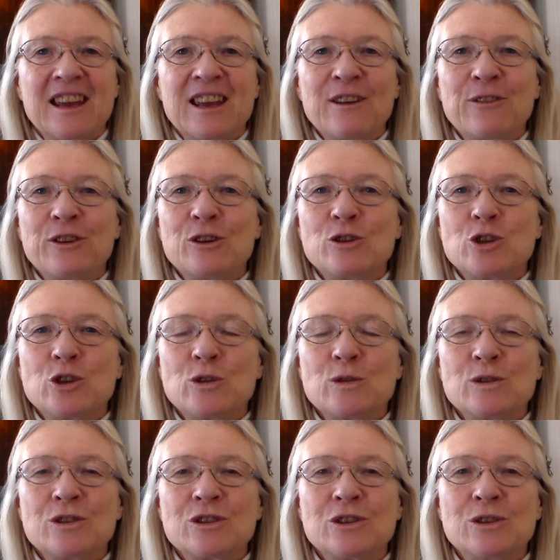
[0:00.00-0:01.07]
If you
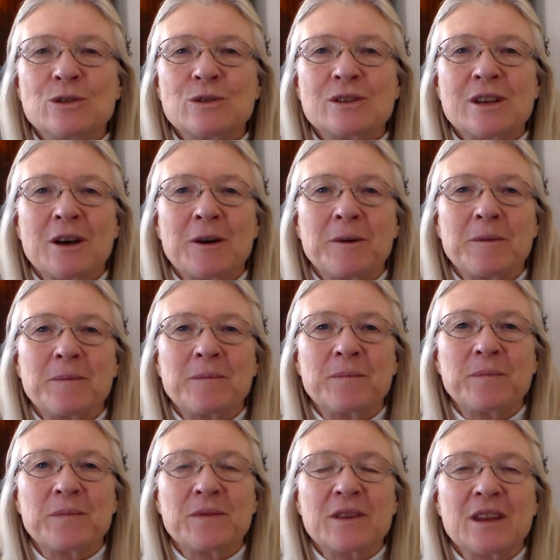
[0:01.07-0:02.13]
choose to do so,
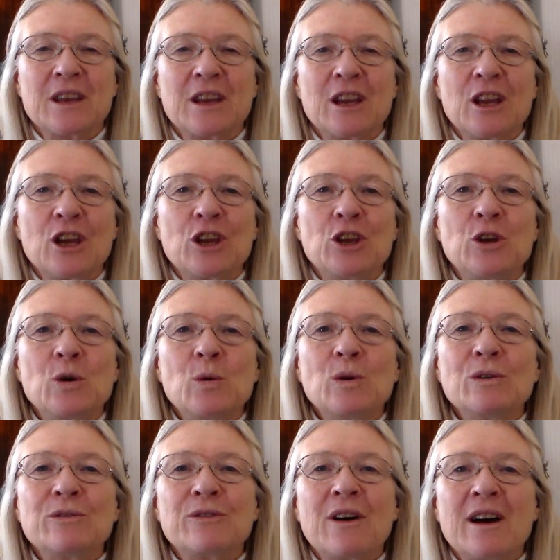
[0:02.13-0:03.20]
you
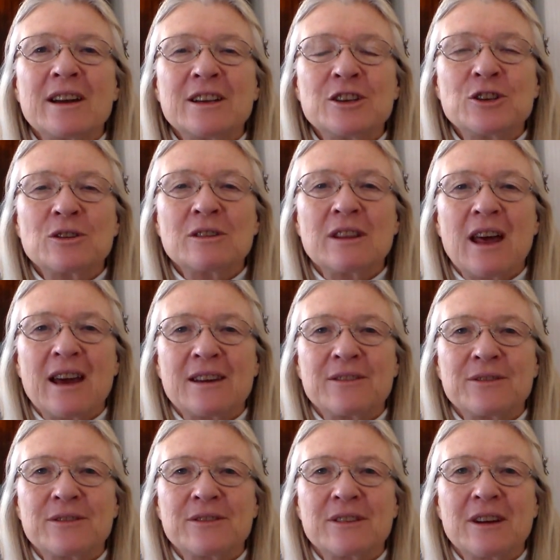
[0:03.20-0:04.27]
will find your
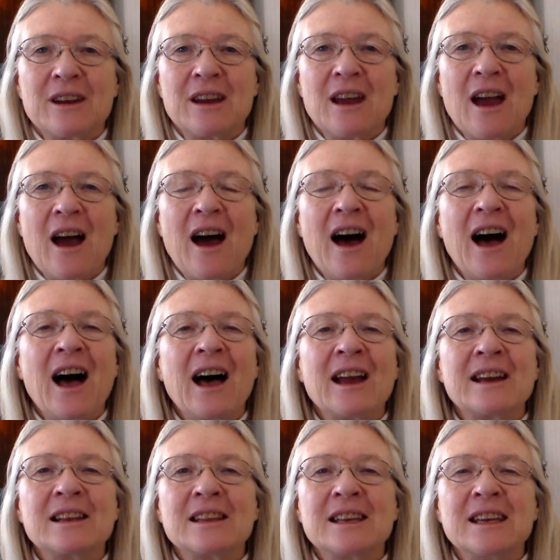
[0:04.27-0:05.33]
life
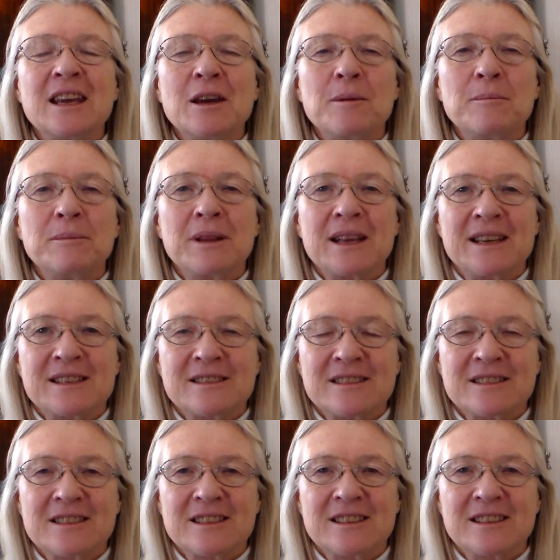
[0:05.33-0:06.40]
highly
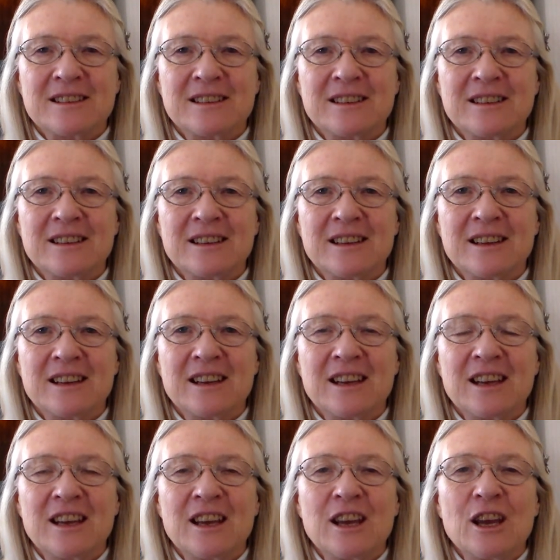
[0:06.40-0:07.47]
blessed.
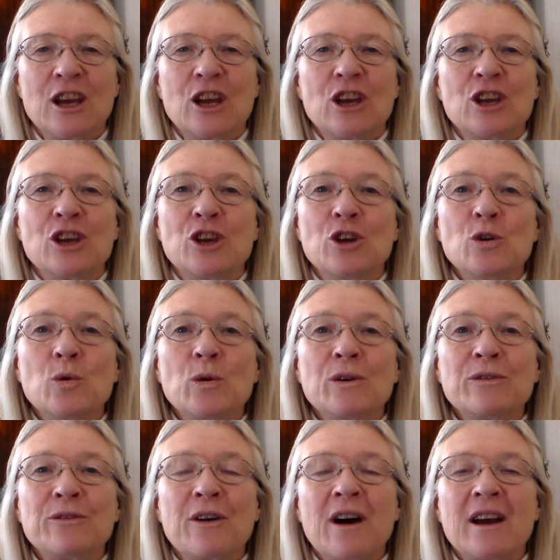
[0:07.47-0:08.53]
You
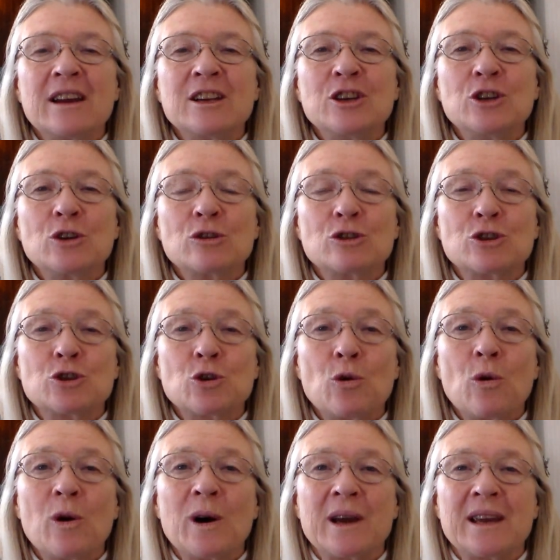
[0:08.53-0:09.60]
will find your
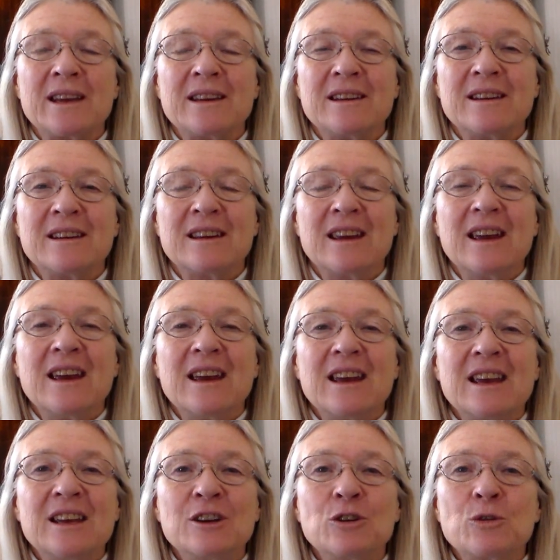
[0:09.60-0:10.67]
joy
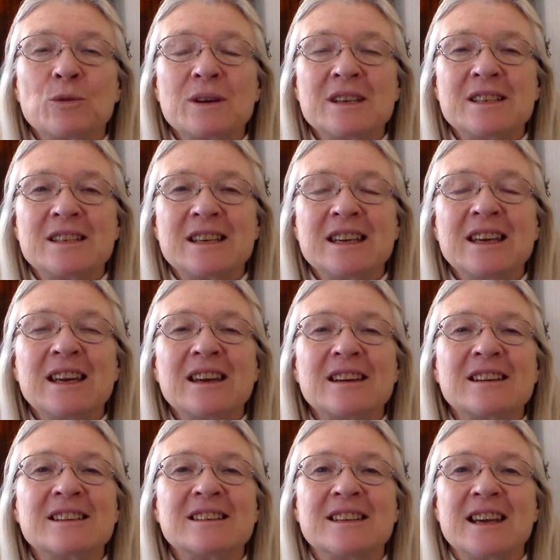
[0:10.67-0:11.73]
increasing
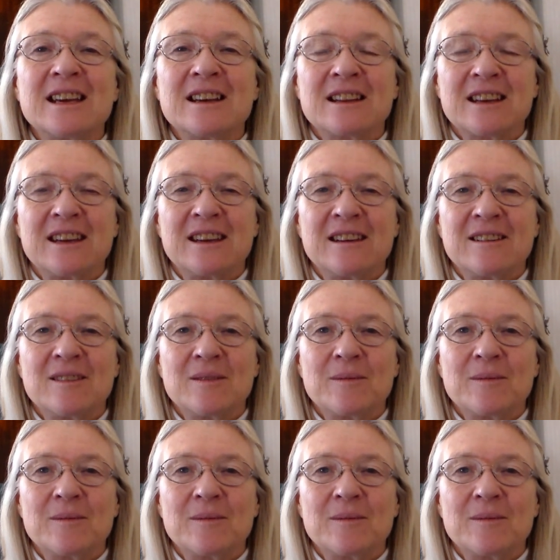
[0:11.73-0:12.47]
daily.